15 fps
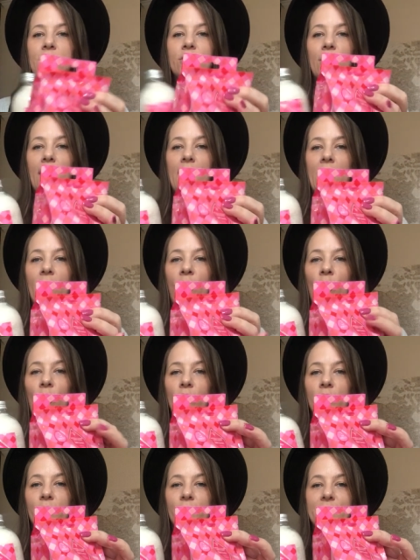So I got a
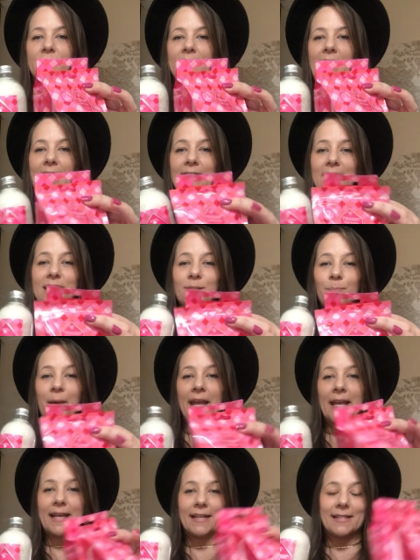whole little set and it's
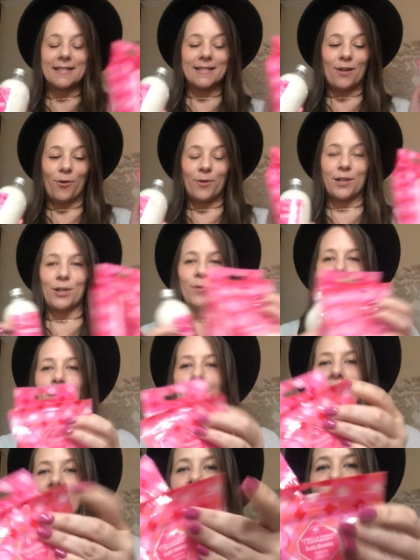pink and it's so cute.
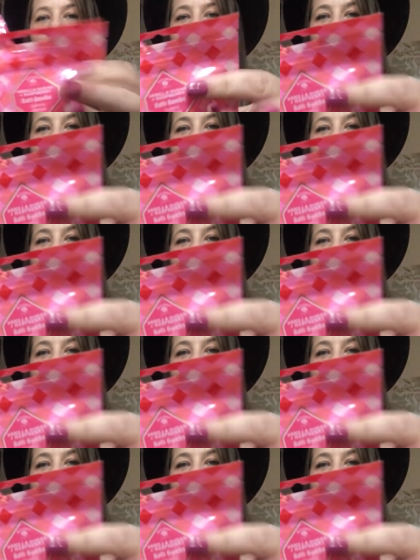It matches